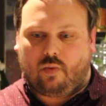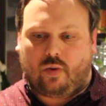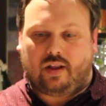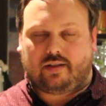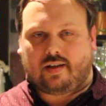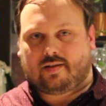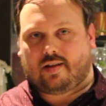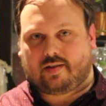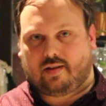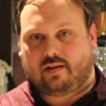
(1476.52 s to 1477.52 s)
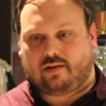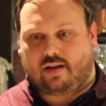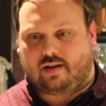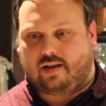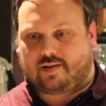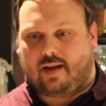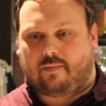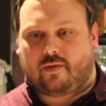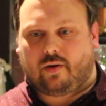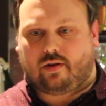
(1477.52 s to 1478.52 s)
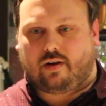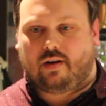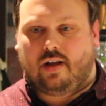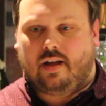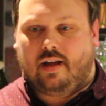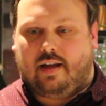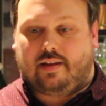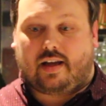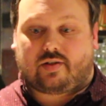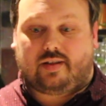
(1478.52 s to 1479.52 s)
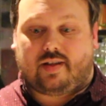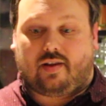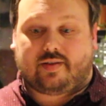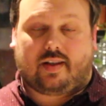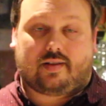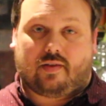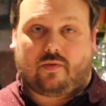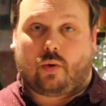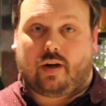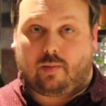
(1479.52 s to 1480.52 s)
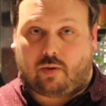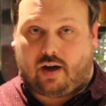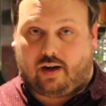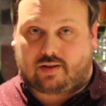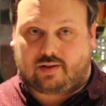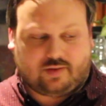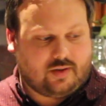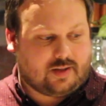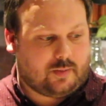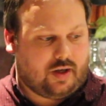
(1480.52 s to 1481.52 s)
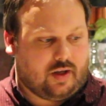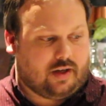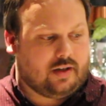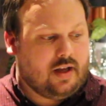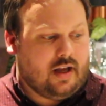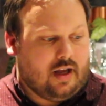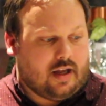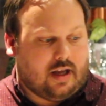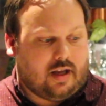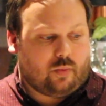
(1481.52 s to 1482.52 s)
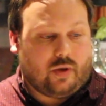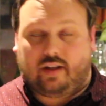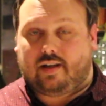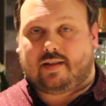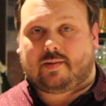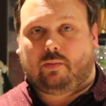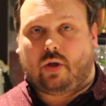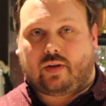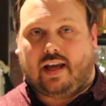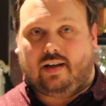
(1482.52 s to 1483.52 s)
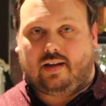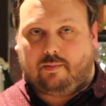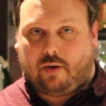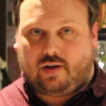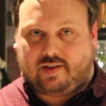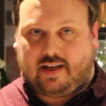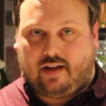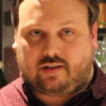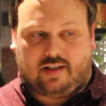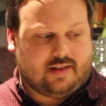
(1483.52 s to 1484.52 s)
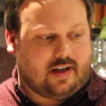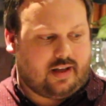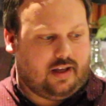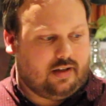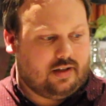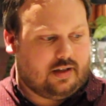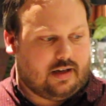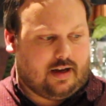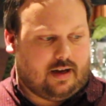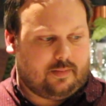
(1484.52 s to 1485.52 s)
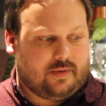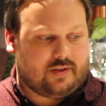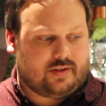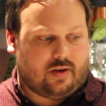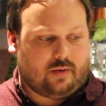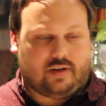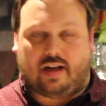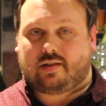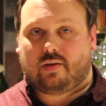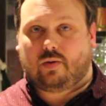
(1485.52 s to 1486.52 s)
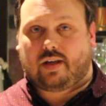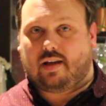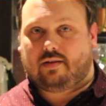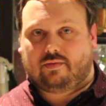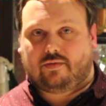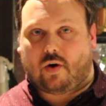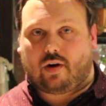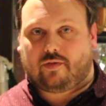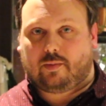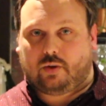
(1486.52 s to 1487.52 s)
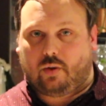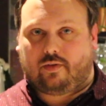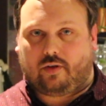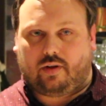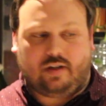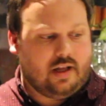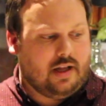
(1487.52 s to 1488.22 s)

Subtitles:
Willet does us a step further and they actually tell us that it's a 4-year product. So that's pretty good. And Willet is located in Bardstown, Kentucky. So not too, again, far from Louisville.